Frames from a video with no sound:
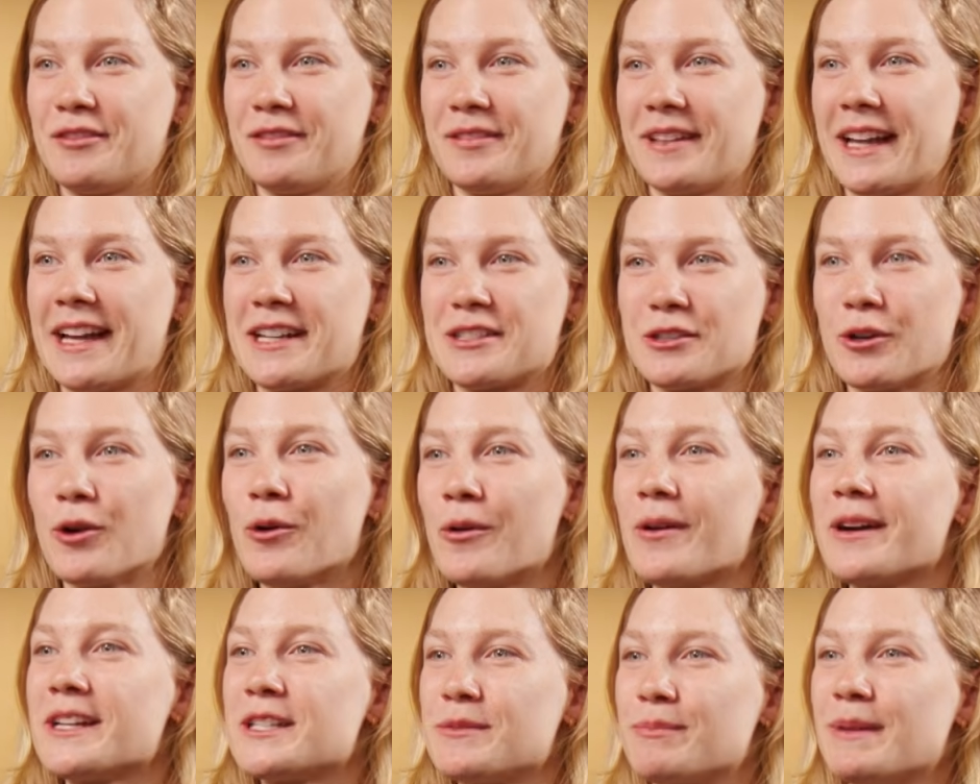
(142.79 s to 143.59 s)
That's
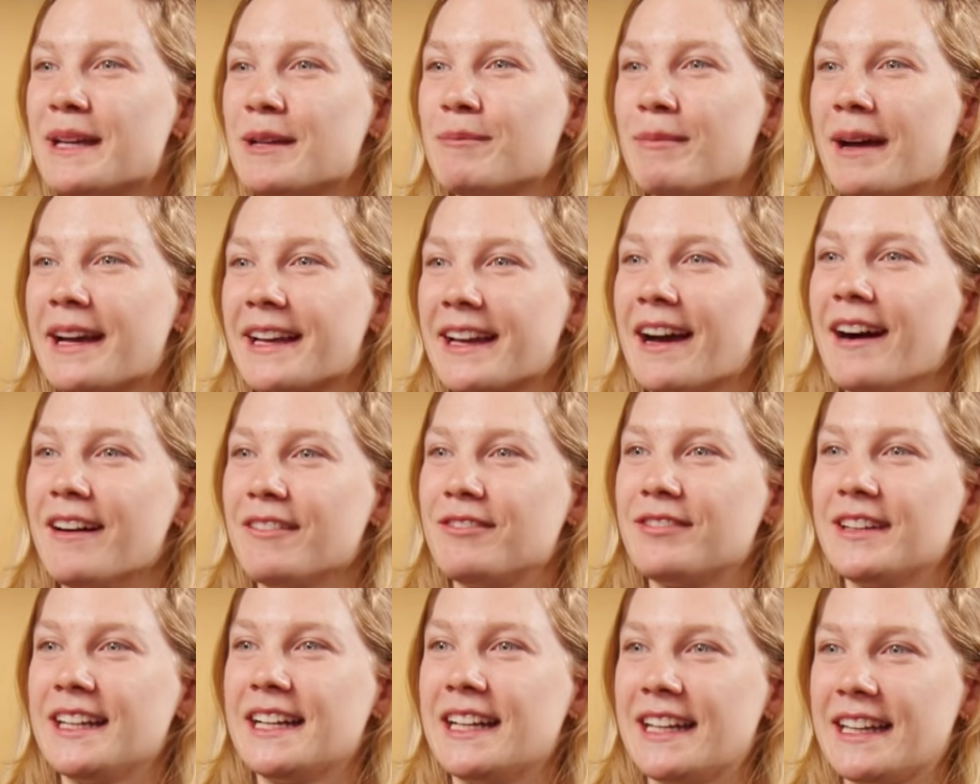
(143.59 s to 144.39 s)
always been my gut
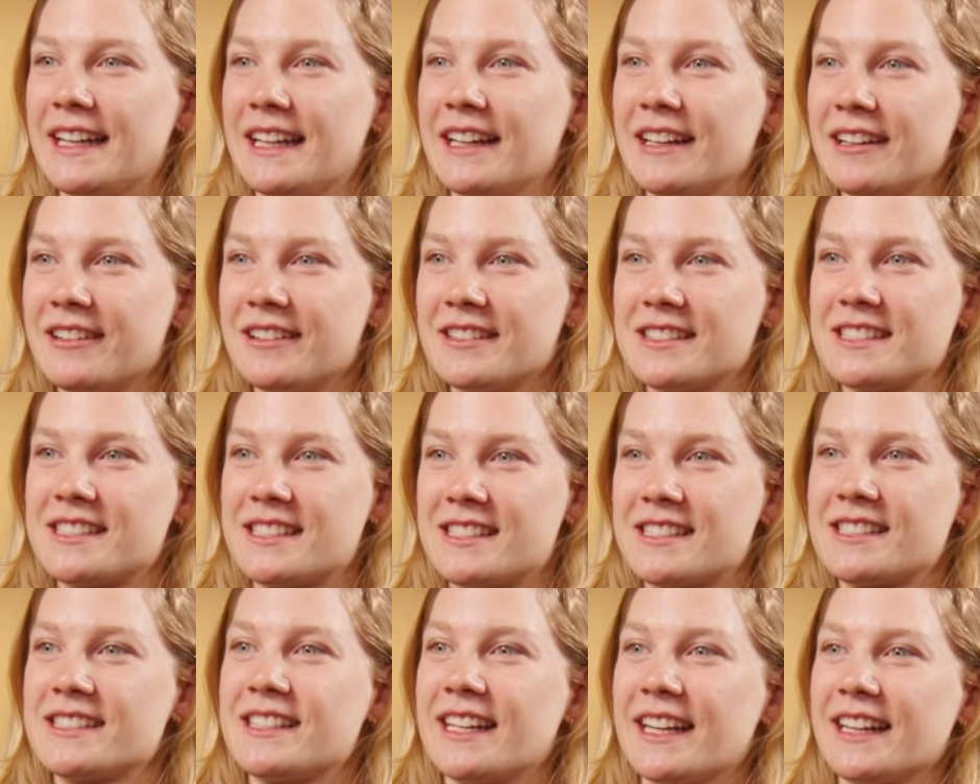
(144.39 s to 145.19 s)
feeling, you know, is to
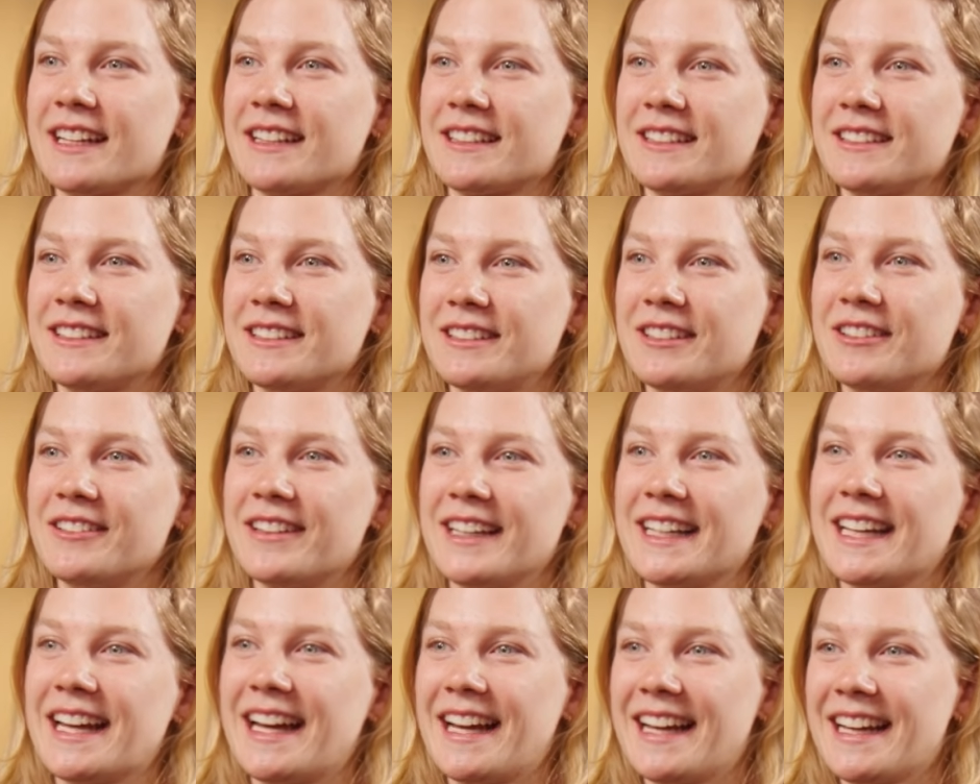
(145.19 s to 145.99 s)
stick to
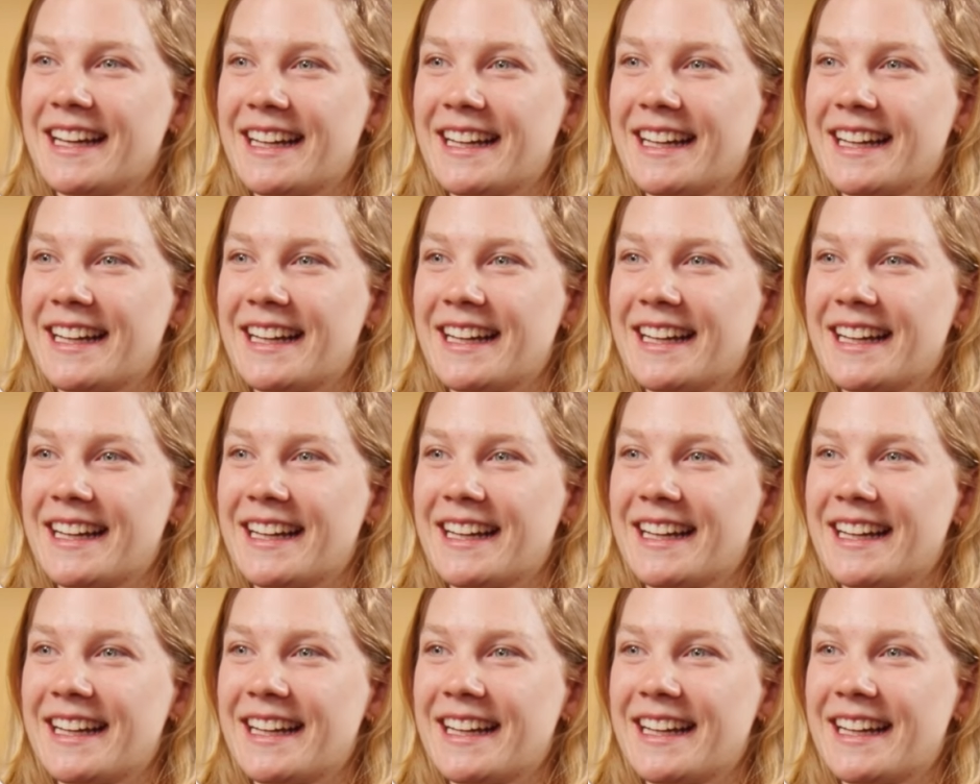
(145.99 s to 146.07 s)
doing that.